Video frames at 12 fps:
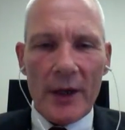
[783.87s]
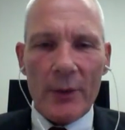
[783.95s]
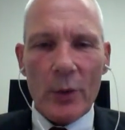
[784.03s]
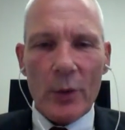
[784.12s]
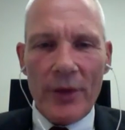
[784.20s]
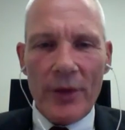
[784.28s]

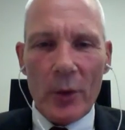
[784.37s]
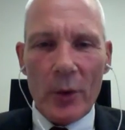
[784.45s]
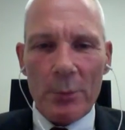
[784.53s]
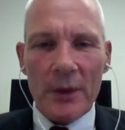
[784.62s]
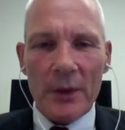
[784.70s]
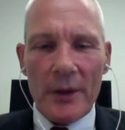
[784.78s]
was
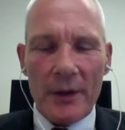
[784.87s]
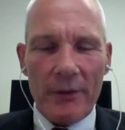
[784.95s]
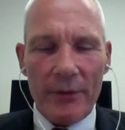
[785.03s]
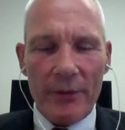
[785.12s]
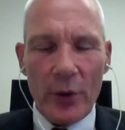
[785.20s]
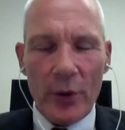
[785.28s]
the
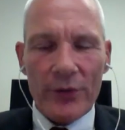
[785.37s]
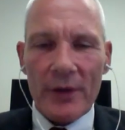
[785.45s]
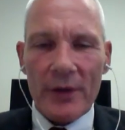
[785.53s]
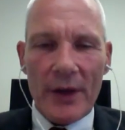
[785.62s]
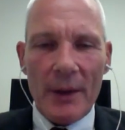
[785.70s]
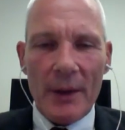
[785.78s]
first
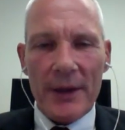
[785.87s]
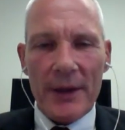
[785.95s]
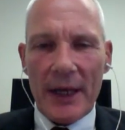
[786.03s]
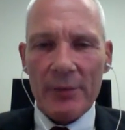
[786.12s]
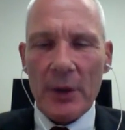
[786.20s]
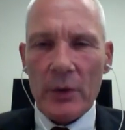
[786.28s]
example that
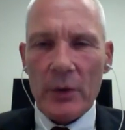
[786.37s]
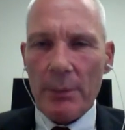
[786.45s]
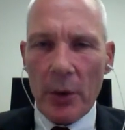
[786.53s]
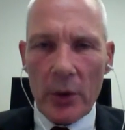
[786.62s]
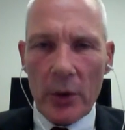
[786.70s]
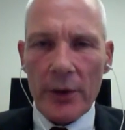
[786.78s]
has been
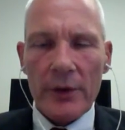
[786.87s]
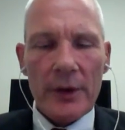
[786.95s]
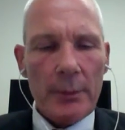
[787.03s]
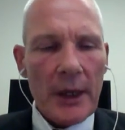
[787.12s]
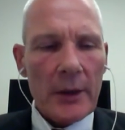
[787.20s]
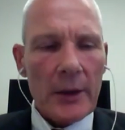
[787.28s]
reported
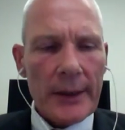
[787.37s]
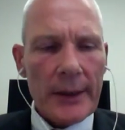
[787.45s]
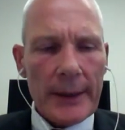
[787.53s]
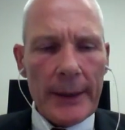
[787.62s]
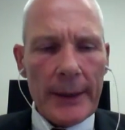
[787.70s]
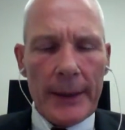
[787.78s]
about.
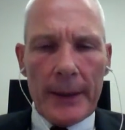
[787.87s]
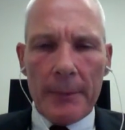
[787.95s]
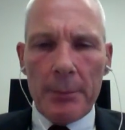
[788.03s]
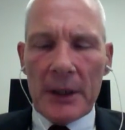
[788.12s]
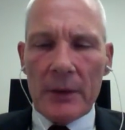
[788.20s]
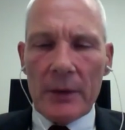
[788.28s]

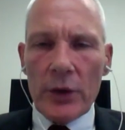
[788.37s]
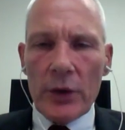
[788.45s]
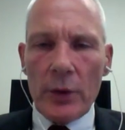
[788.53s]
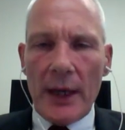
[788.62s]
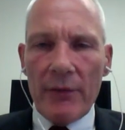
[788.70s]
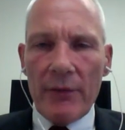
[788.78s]
But what you
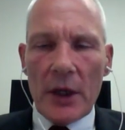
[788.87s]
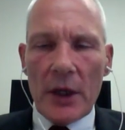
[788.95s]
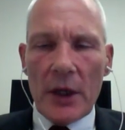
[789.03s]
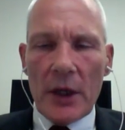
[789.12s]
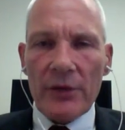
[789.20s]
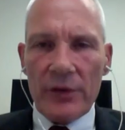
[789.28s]
have to
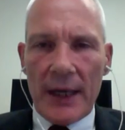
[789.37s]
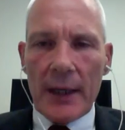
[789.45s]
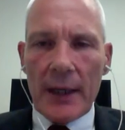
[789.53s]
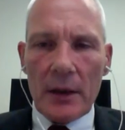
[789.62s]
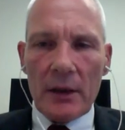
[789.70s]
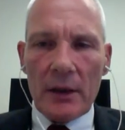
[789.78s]
understand
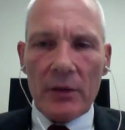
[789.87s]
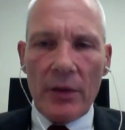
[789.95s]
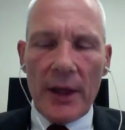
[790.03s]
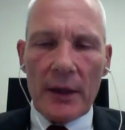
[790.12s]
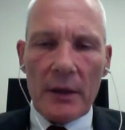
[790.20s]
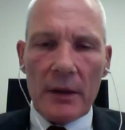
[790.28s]
is
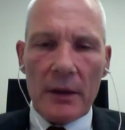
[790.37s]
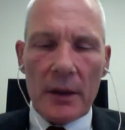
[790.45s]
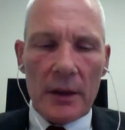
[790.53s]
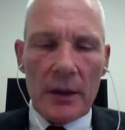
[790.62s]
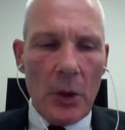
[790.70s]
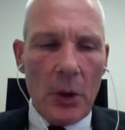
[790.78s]
that
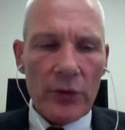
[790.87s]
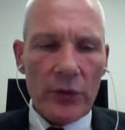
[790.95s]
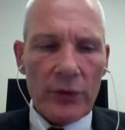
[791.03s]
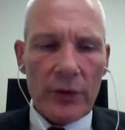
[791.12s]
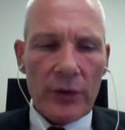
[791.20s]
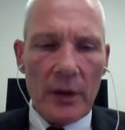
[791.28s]
most
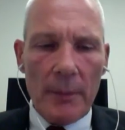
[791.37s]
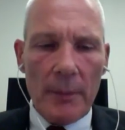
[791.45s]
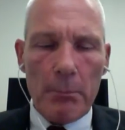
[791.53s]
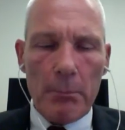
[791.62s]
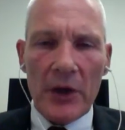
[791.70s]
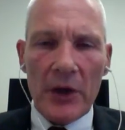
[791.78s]

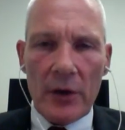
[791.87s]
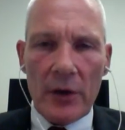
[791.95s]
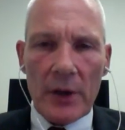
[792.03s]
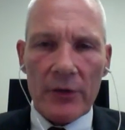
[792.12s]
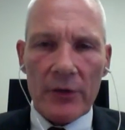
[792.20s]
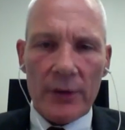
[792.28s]
militaries,